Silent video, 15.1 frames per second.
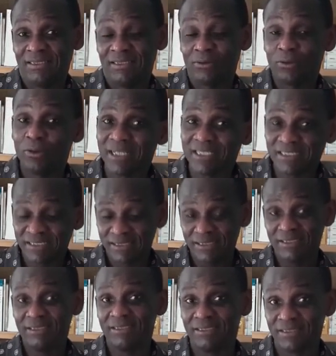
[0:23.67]
The question
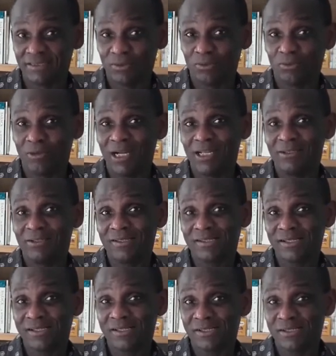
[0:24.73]
is, why
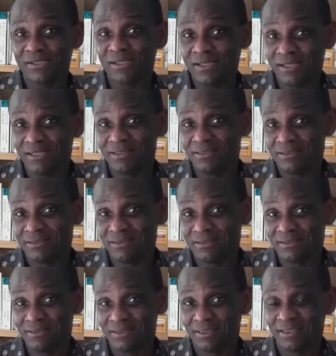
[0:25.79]
does the sun
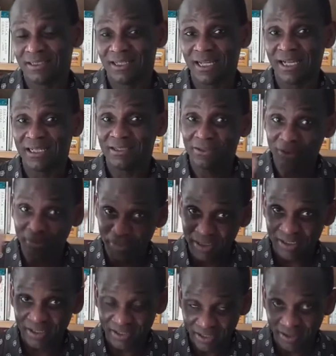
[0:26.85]
lighten up
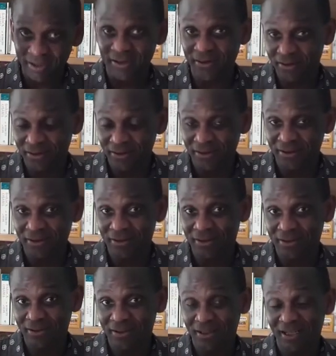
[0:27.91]
our hair
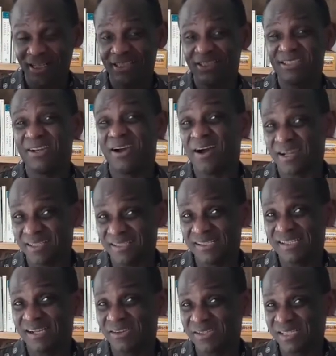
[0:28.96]
and
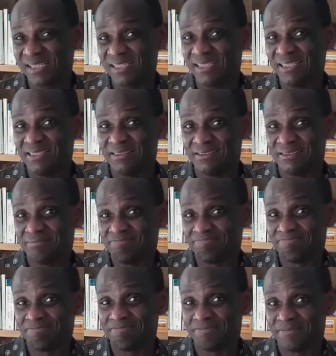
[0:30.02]
darkens our skin?
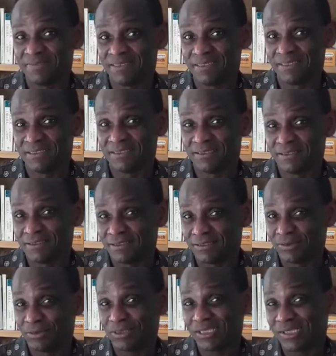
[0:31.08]

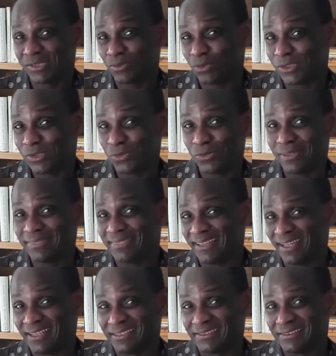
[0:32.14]
What's with
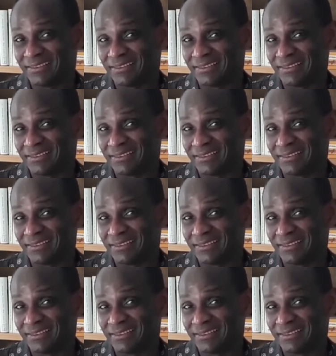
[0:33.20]
that?